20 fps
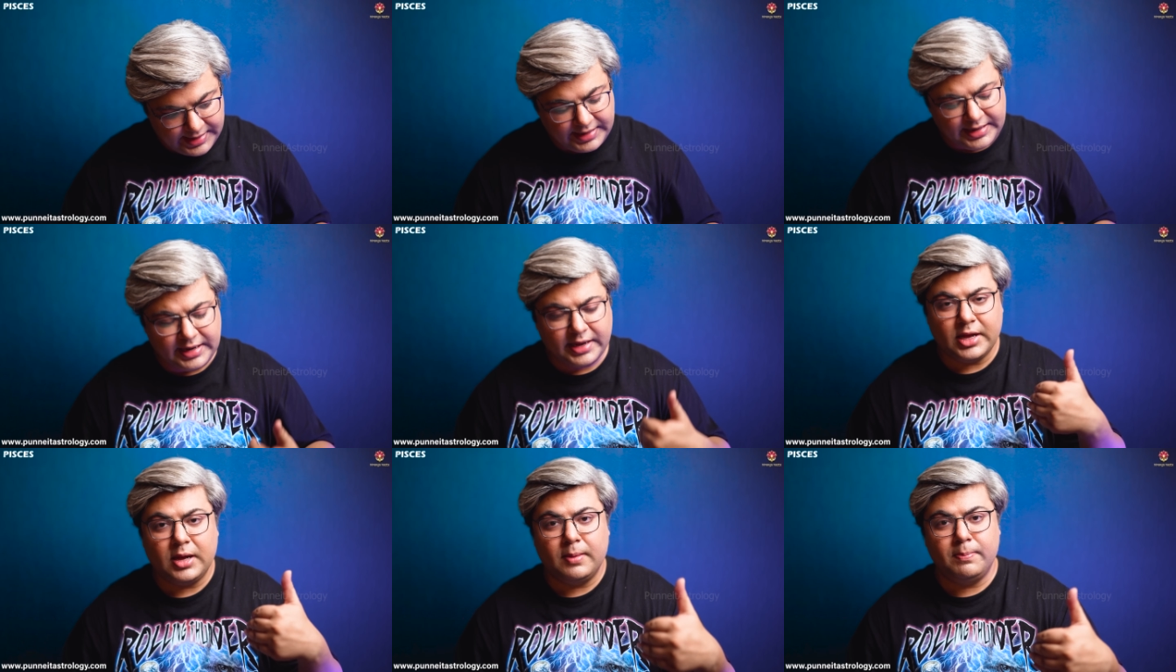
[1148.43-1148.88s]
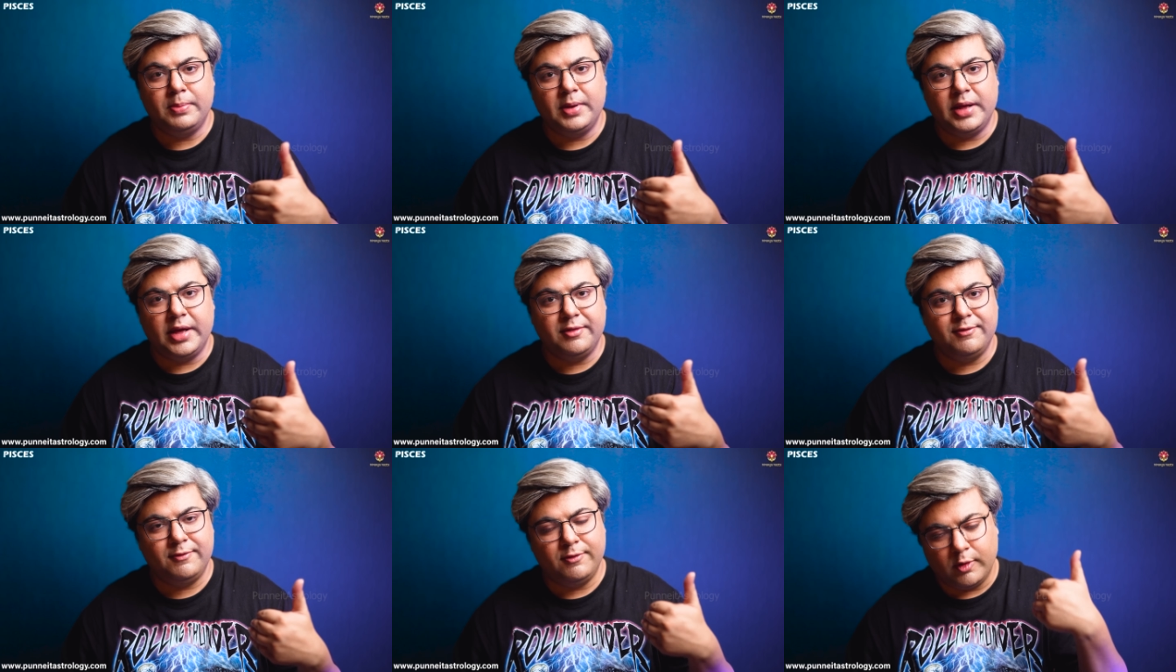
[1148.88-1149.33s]
getting up
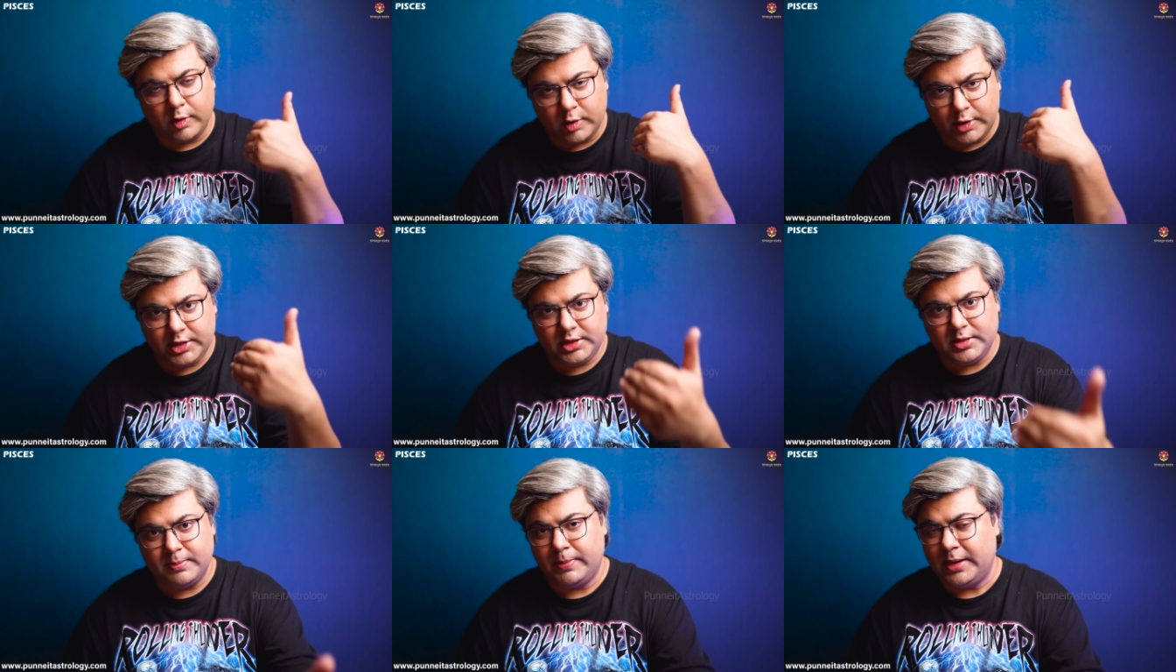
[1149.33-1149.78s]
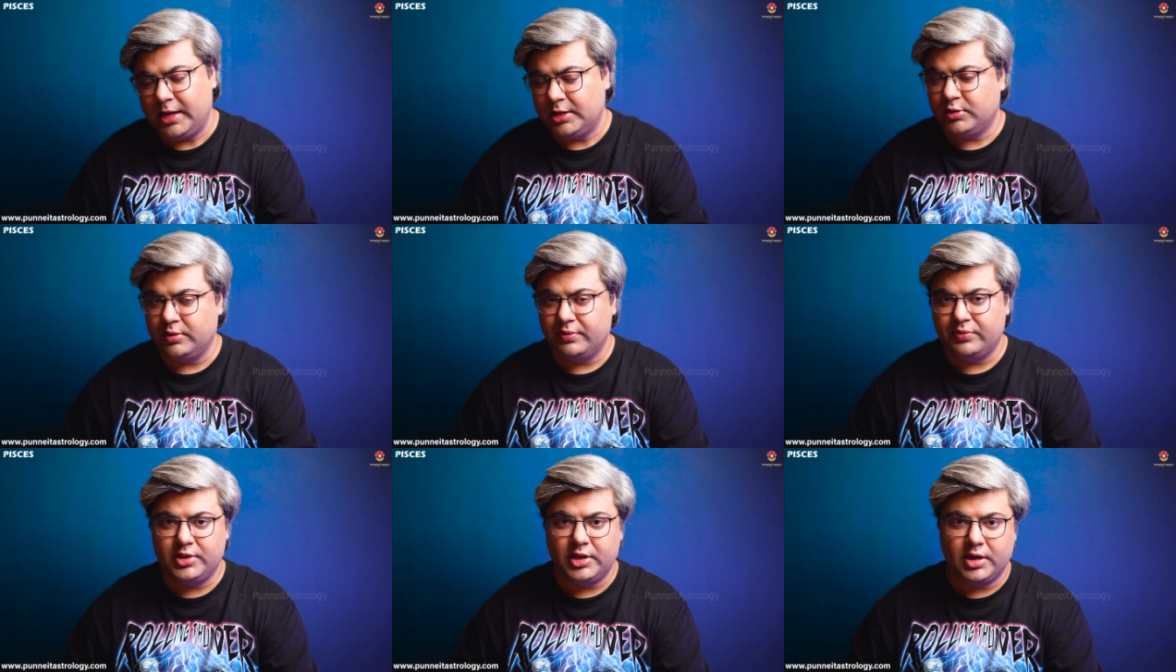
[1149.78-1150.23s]
and following the
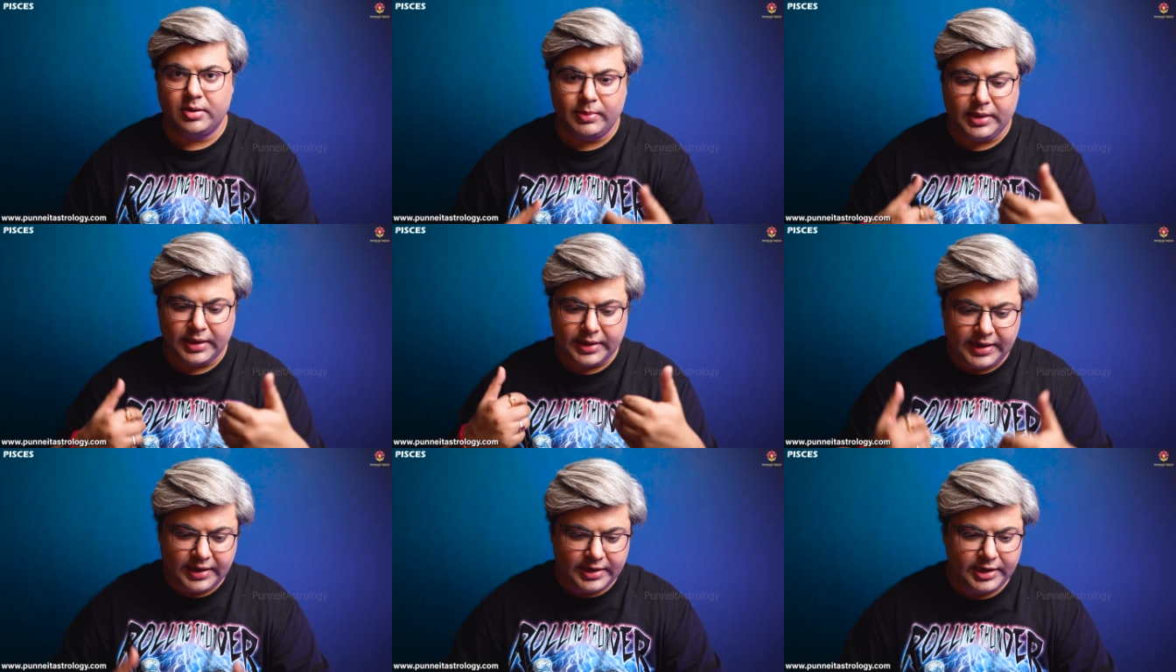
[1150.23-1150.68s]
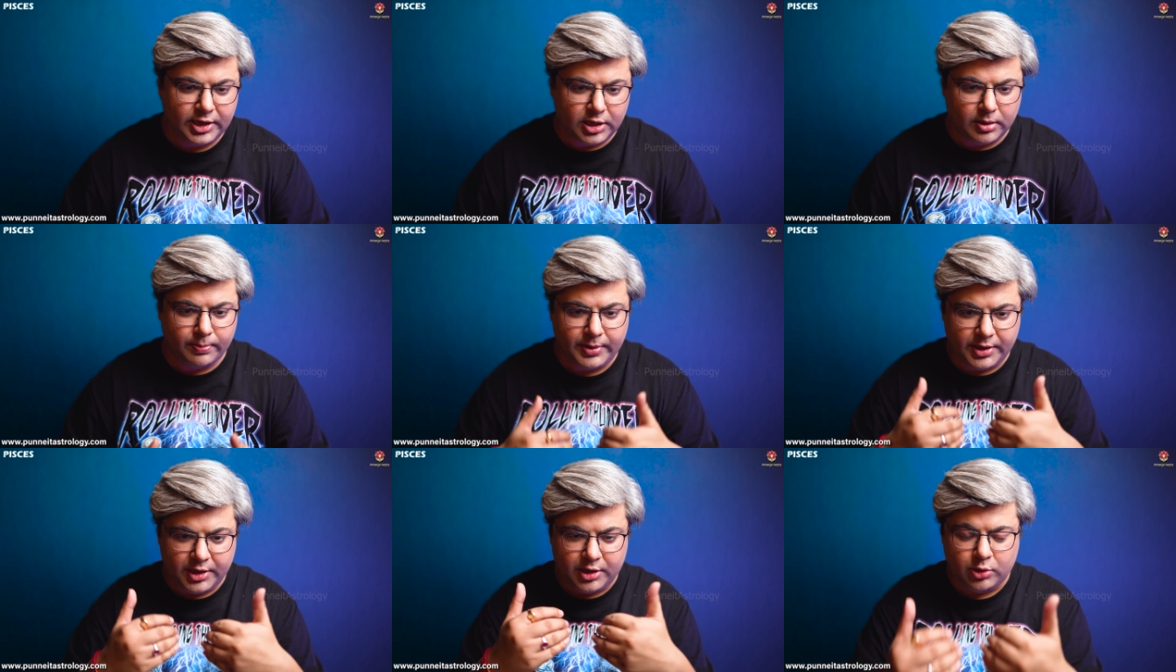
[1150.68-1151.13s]
path of Dharma, getting
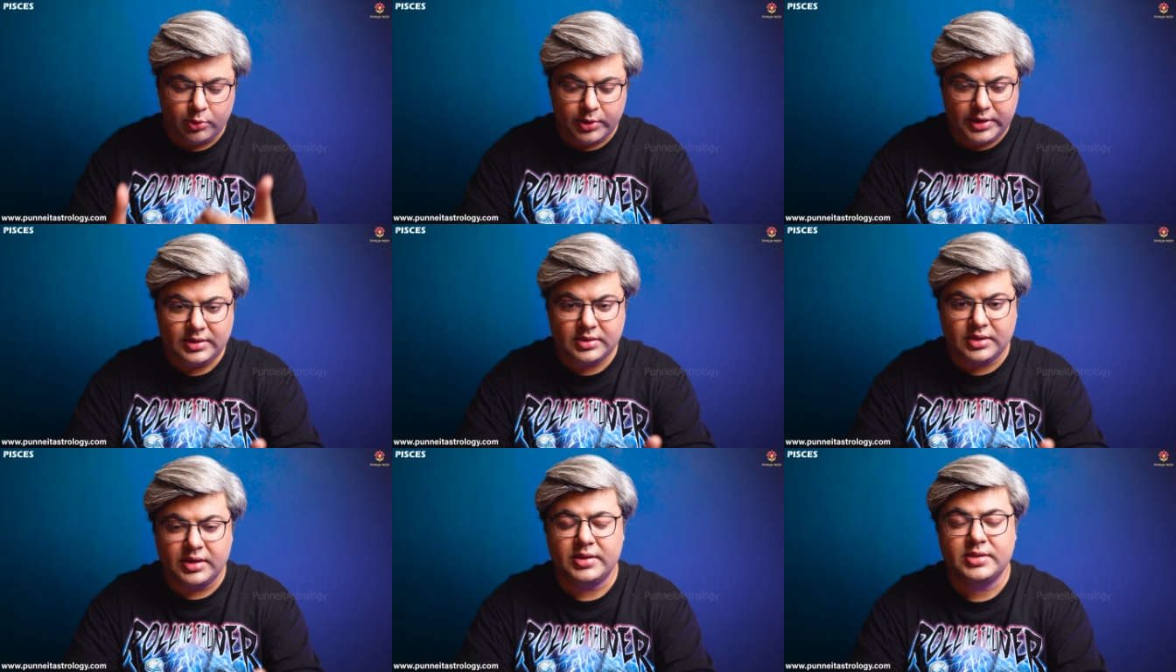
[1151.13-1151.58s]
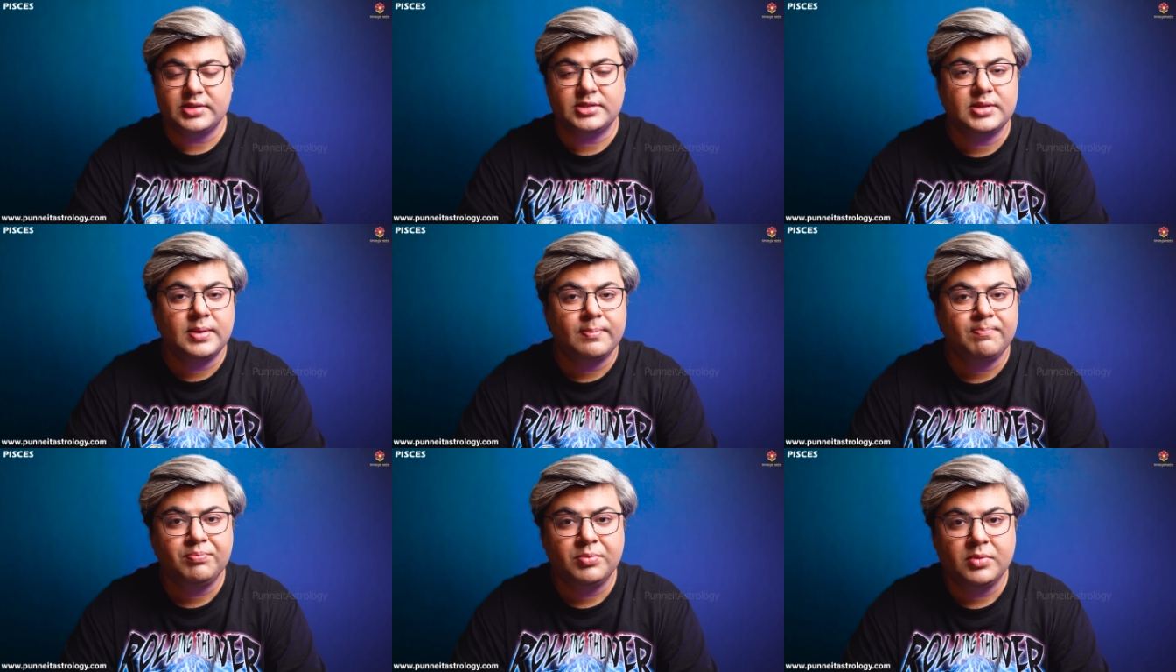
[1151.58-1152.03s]
up and doing
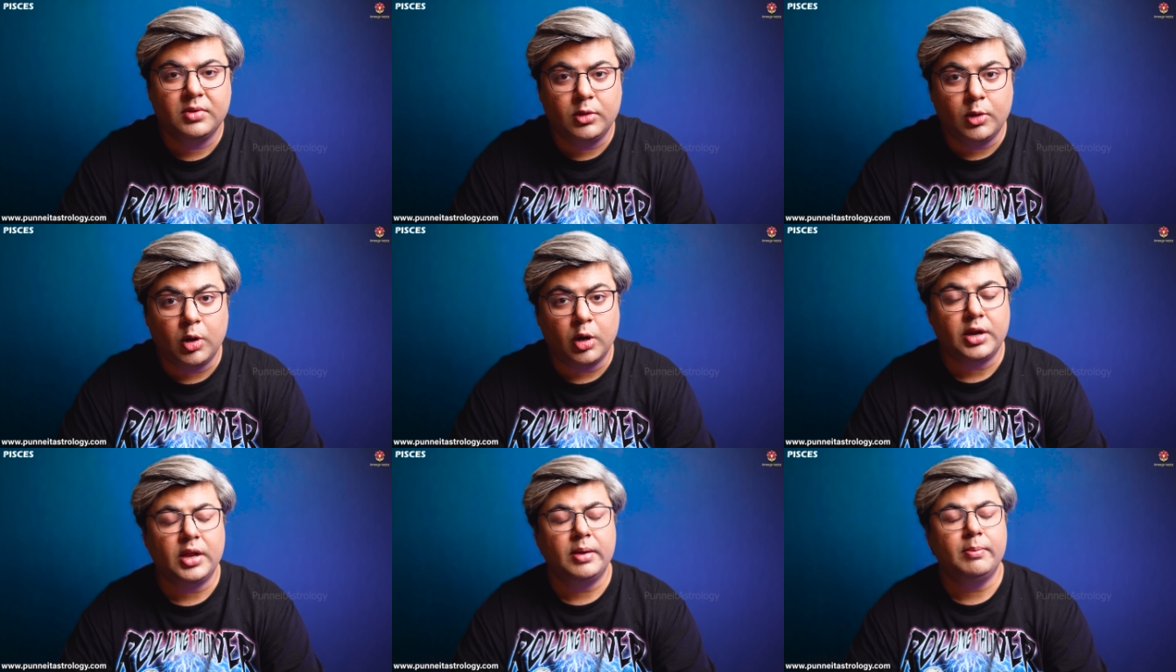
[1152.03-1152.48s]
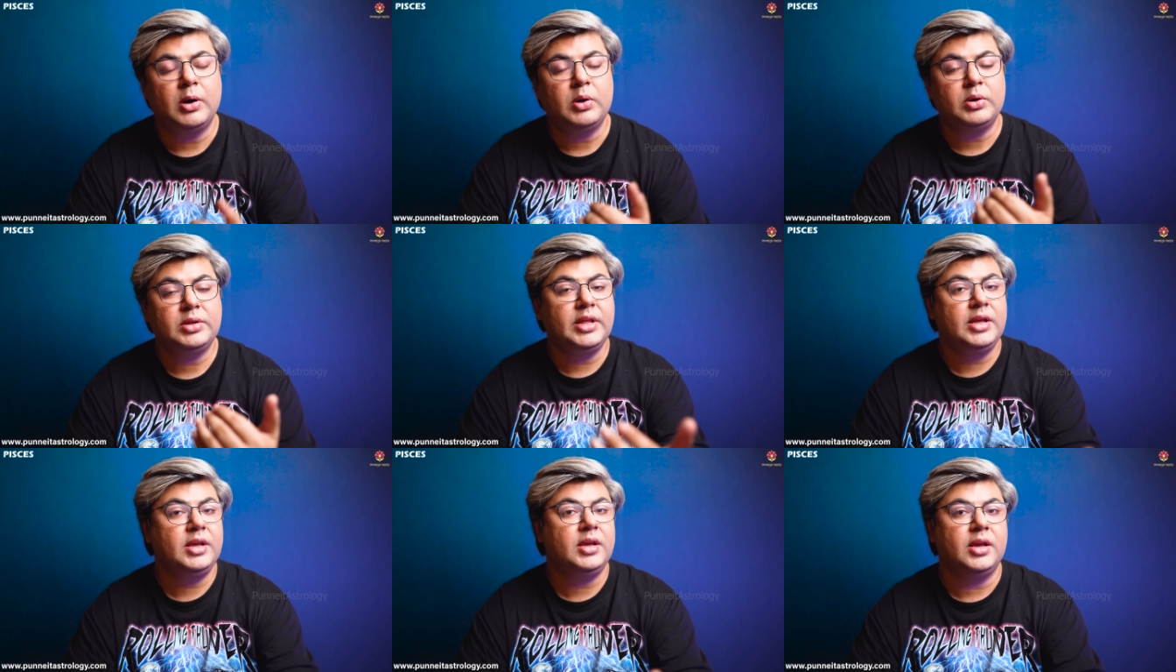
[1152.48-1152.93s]
things, not
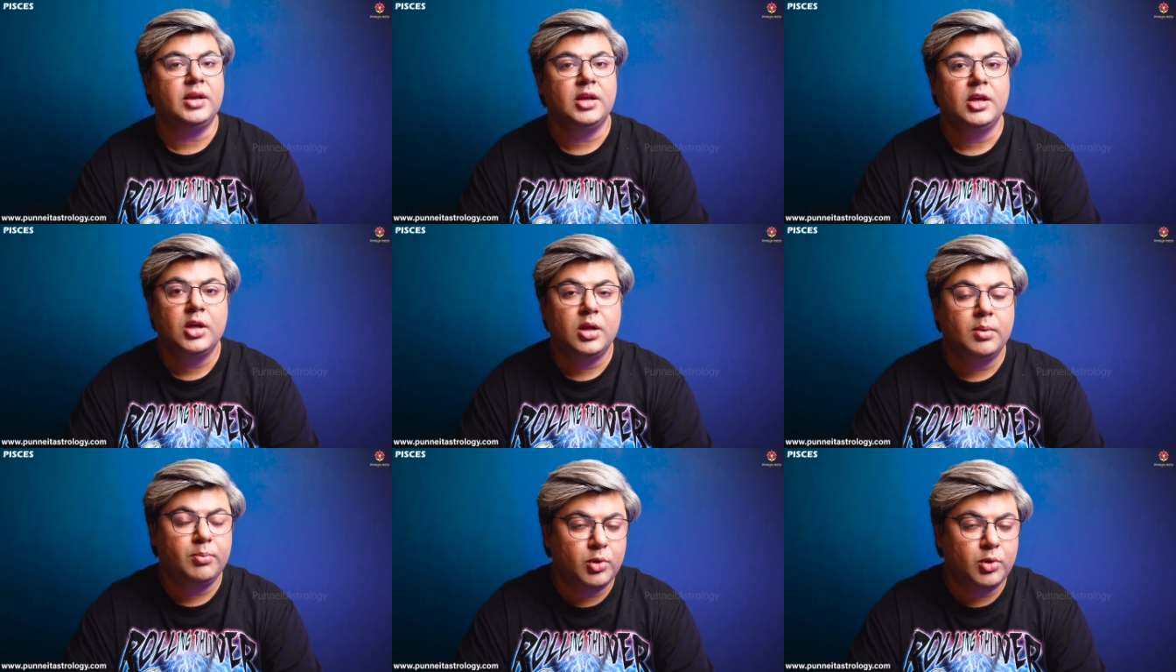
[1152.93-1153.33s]
about thinking.